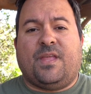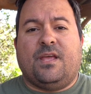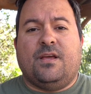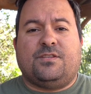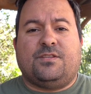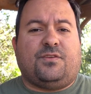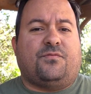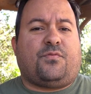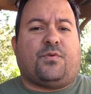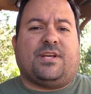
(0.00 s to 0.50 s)

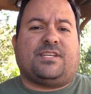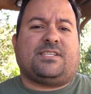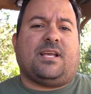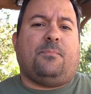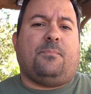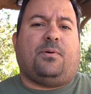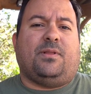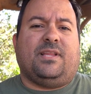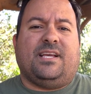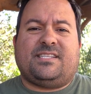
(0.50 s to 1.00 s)
So for
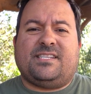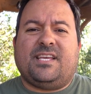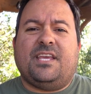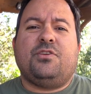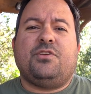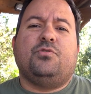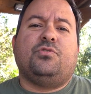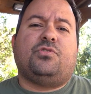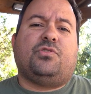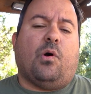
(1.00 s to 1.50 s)
example, let's say
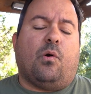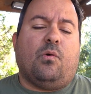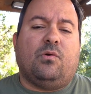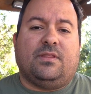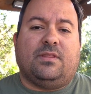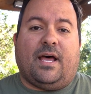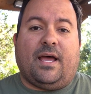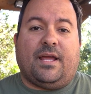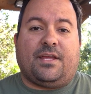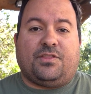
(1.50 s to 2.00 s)
you
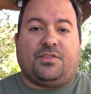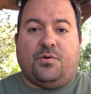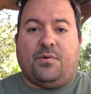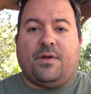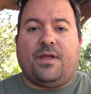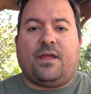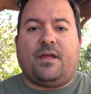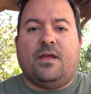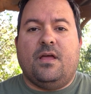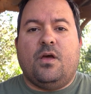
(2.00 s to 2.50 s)
don't like
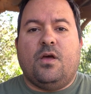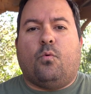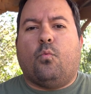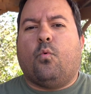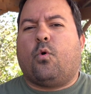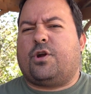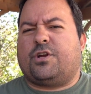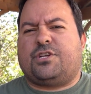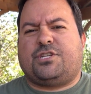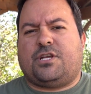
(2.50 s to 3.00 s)
doing
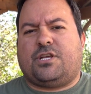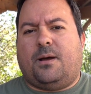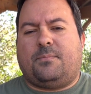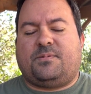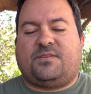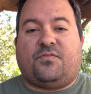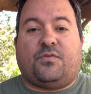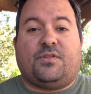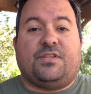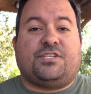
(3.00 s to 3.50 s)

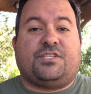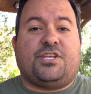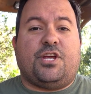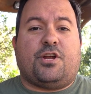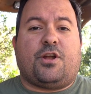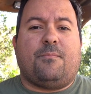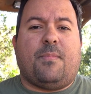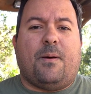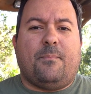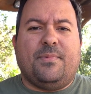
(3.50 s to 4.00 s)
workshops for the
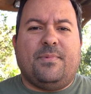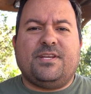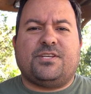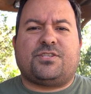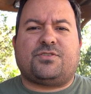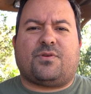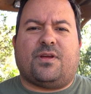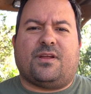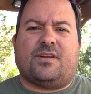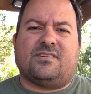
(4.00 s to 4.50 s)
CRM
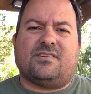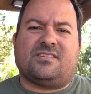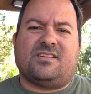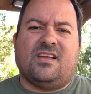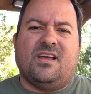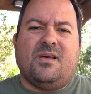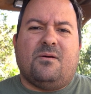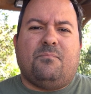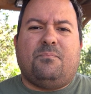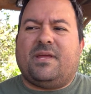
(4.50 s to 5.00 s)
administrators
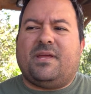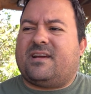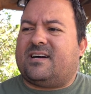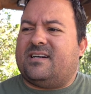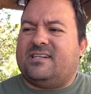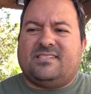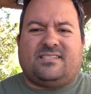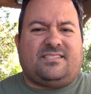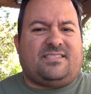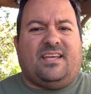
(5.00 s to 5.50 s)

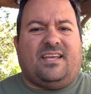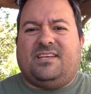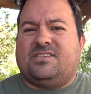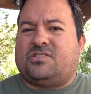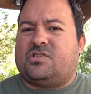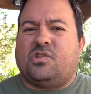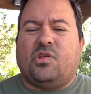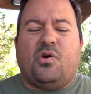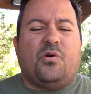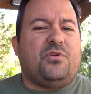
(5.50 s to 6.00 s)
because they
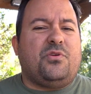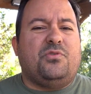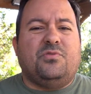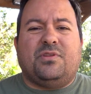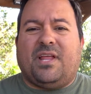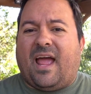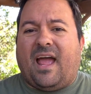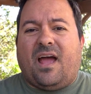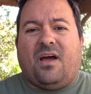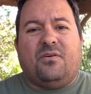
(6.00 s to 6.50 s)
slow you
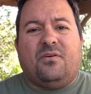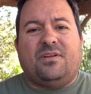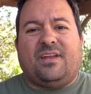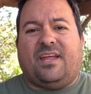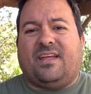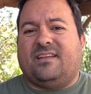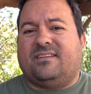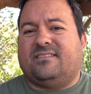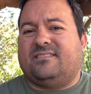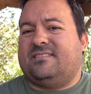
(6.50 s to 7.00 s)
down
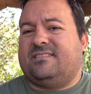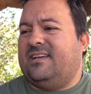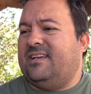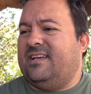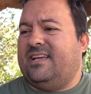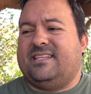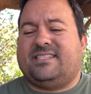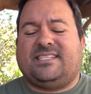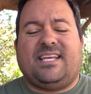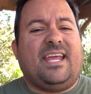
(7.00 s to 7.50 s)
and
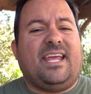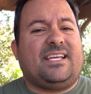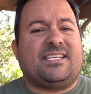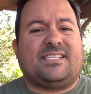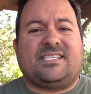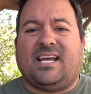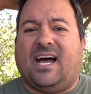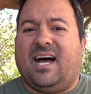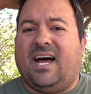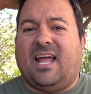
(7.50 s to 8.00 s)
it takes
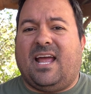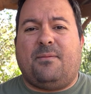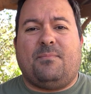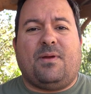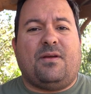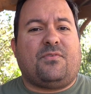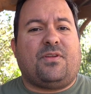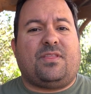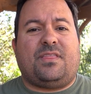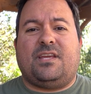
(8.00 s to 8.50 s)
time,
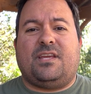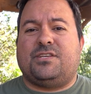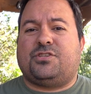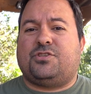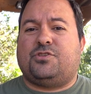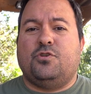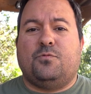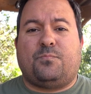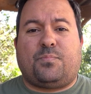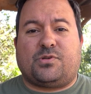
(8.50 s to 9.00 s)
everything is
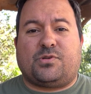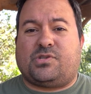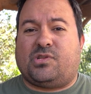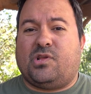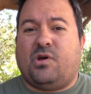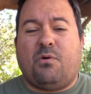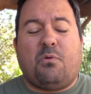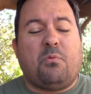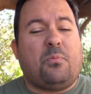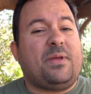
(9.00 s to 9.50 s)
super
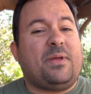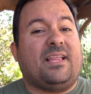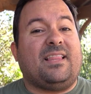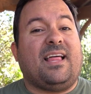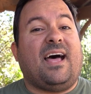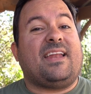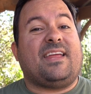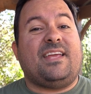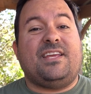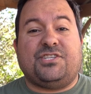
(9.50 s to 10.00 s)
slow. It would be a
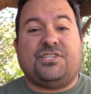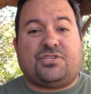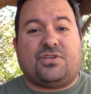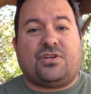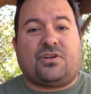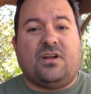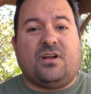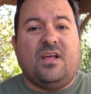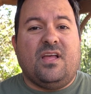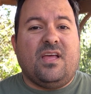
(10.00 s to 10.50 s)
lot
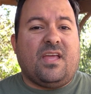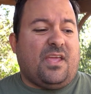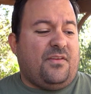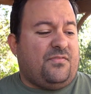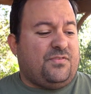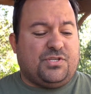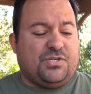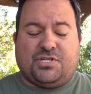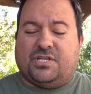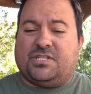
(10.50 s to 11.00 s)
easier if
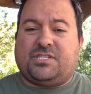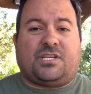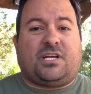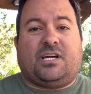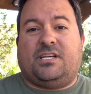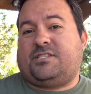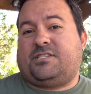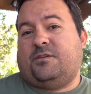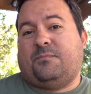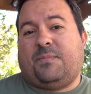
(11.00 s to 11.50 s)
you just
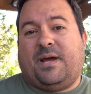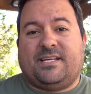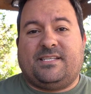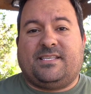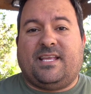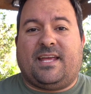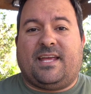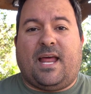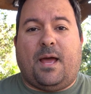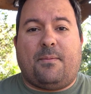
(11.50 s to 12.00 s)
customize
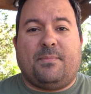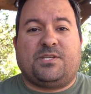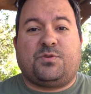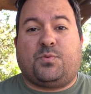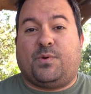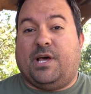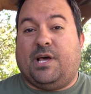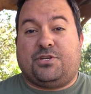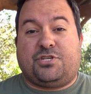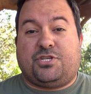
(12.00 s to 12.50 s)
Dynamics
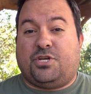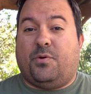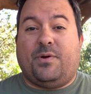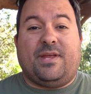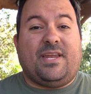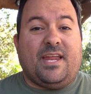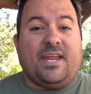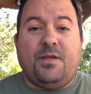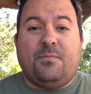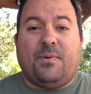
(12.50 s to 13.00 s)
without
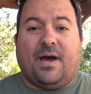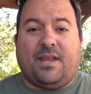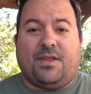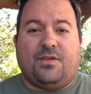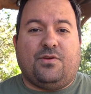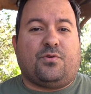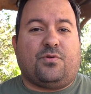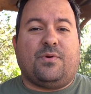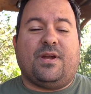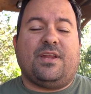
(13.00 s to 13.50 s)
showing anybody.
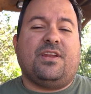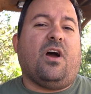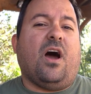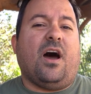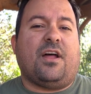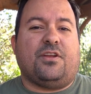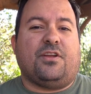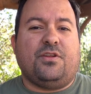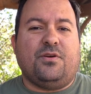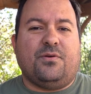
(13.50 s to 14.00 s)
You already know
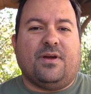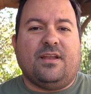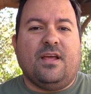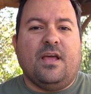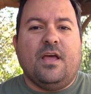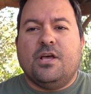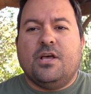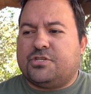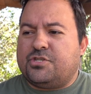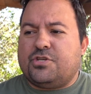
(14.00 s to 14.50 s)
how to do it,
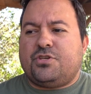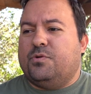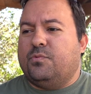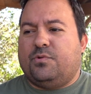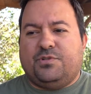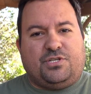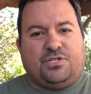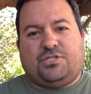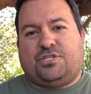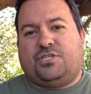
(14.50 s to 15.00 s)
so you
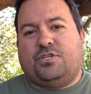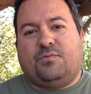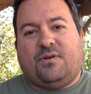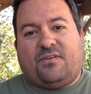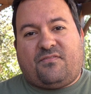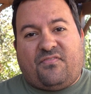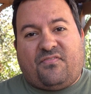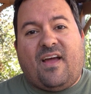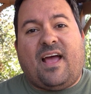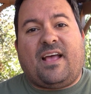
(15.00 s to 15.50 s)
will just do
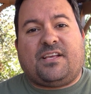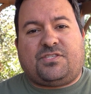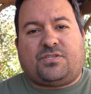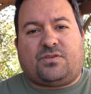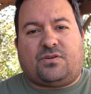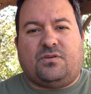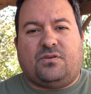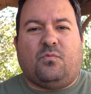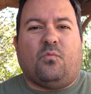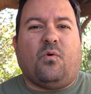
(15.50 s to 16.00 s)
it
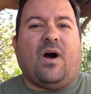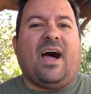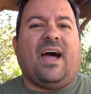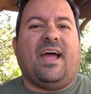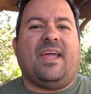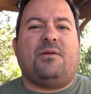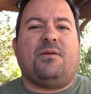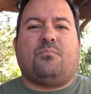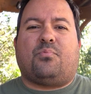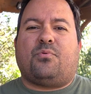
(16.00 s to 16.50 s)
faster.
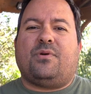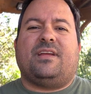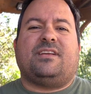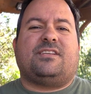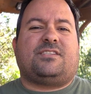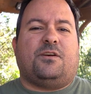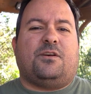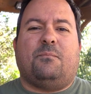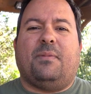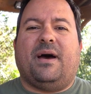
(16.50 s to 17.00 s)
Why bring
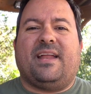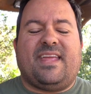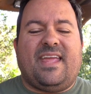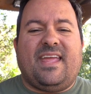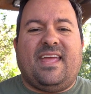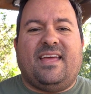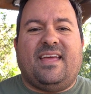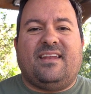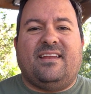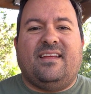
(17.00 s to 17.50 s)
somebody
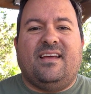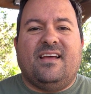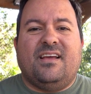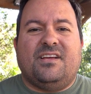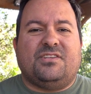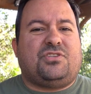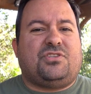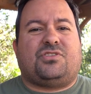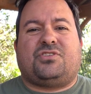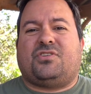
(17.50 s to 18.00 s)
in
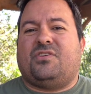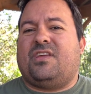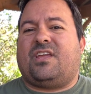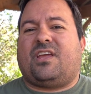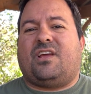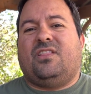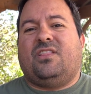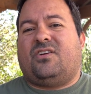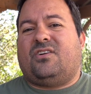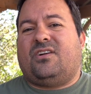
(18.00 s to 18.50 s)
just so they
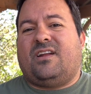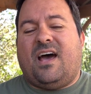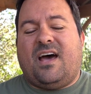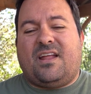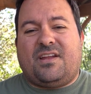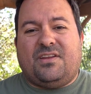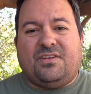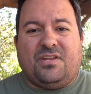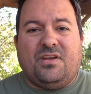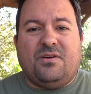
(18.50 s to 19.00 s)
can learn how
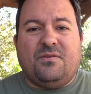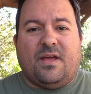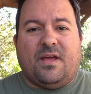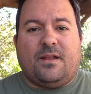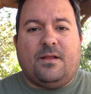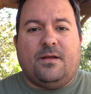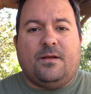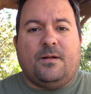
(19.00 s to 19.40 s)
to do it?